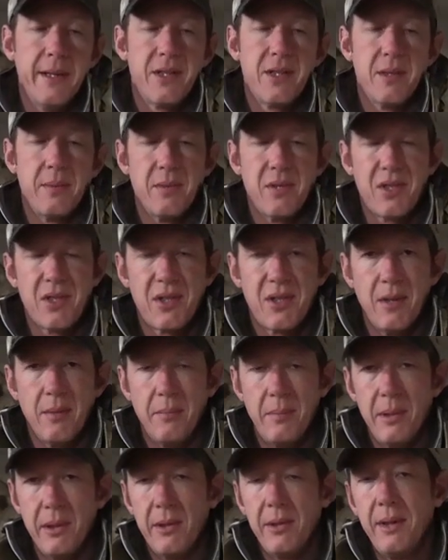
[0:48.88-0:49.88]
that some
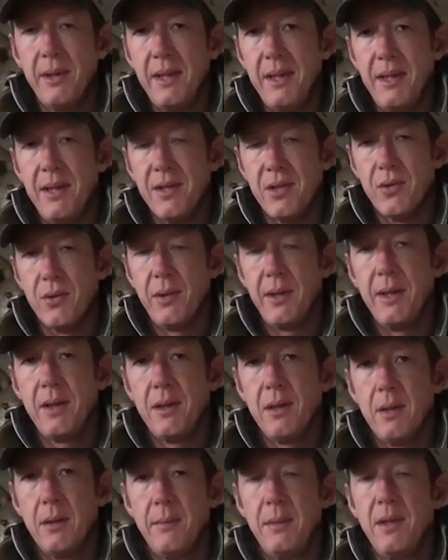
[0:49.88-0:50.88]
stability is going to
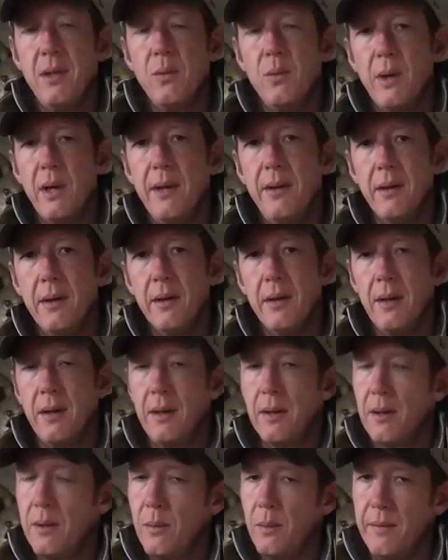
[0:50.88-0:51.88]
come in the weather.
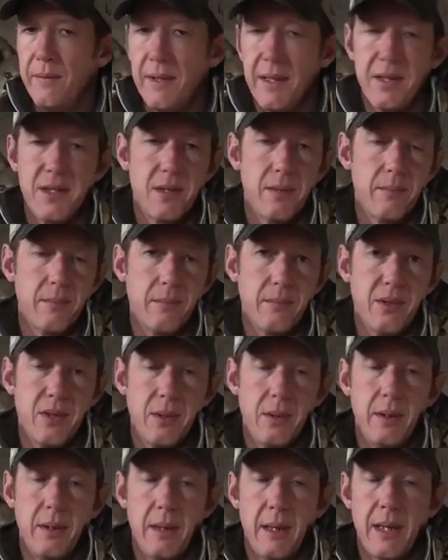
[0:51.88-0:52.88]
We've had some,
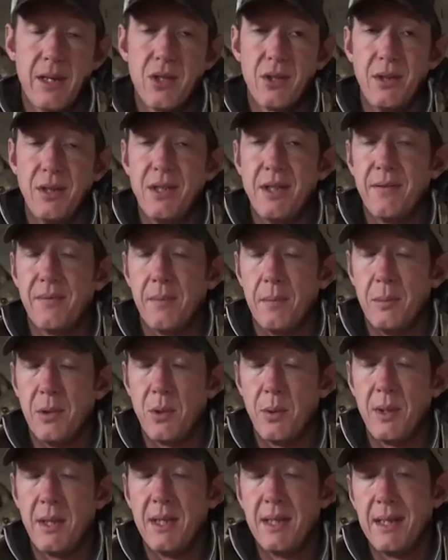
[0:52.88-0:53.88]
actually
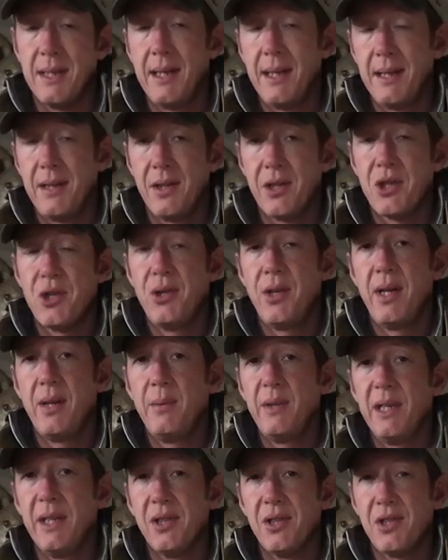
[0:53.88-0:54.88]
between today and yesterday,
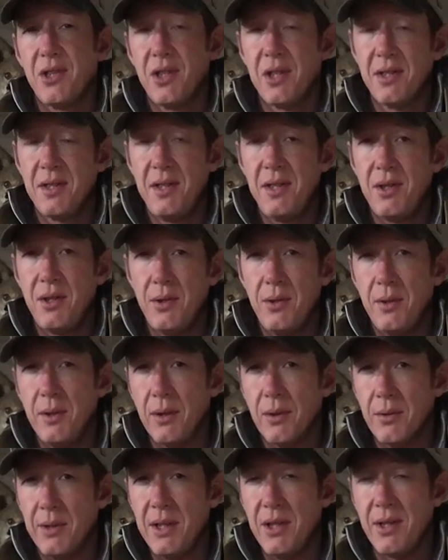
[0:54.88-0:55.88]
we had a 62
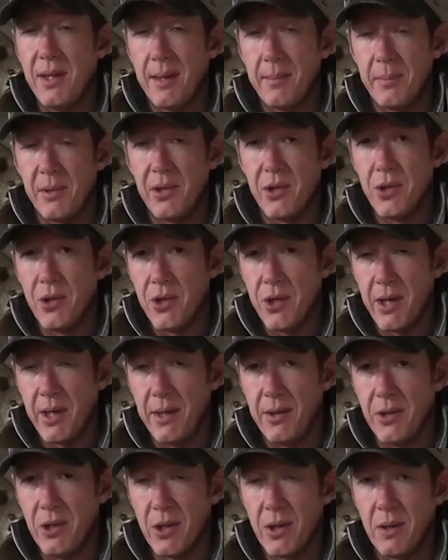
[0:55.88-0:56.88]
degree temperature
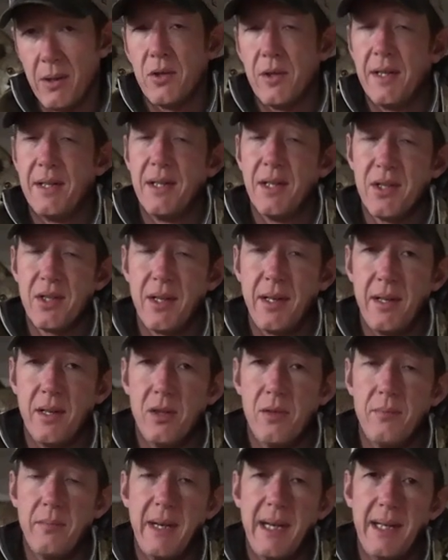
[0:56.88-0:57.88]
change. So that doesn't
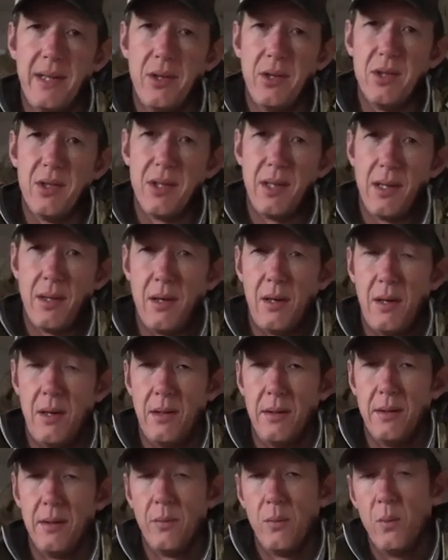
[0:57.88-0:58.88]
help matters at
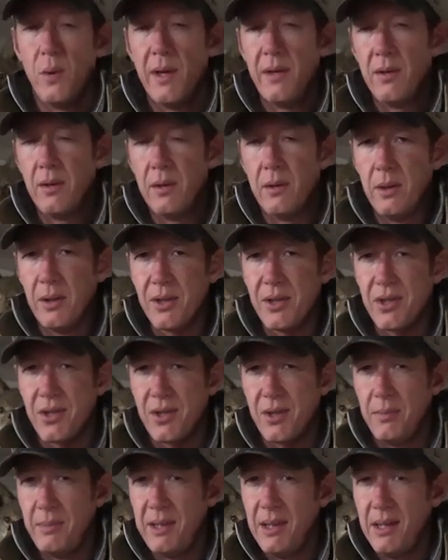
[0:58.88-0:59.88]
all. Weather looks
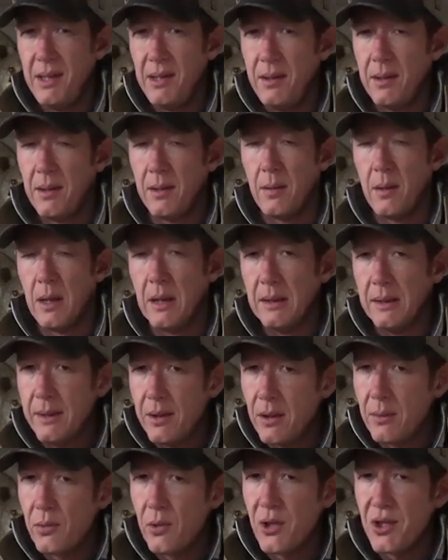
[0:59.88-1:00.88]
to be a
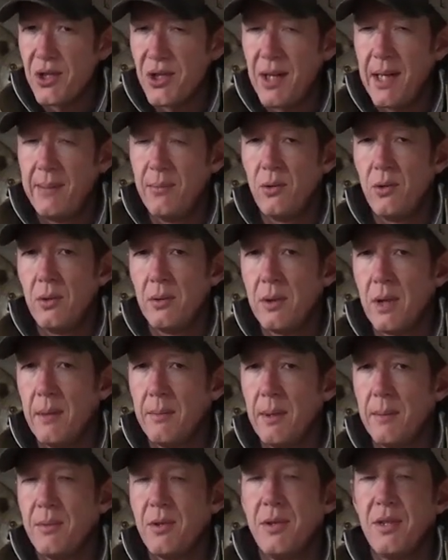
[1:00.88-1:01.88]
little more stable
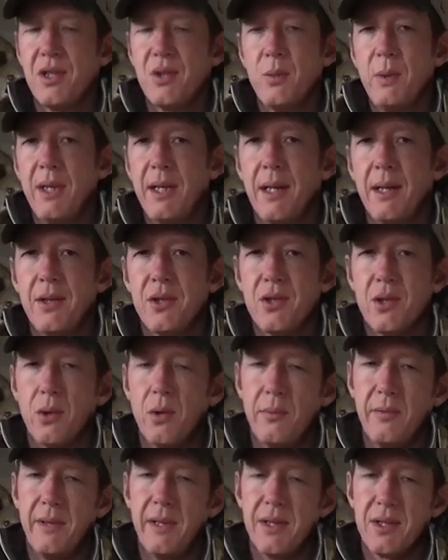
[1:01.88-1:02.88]
coming up to this weekend. So
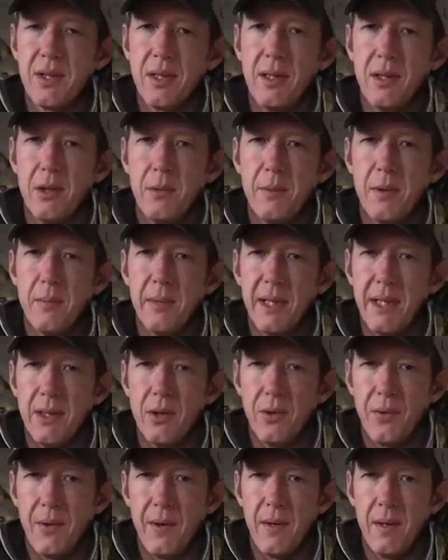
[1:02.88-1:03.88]
hopefully that's gonna help the bite
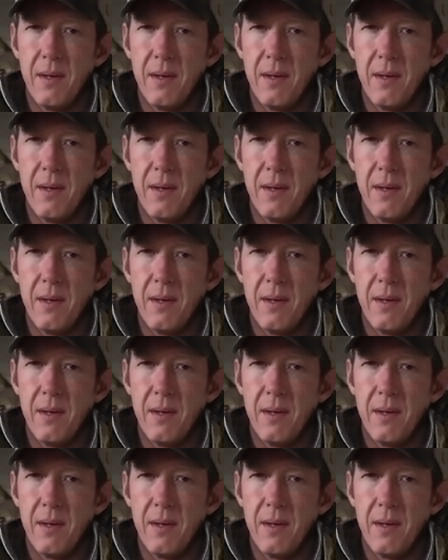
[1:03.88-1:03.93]
out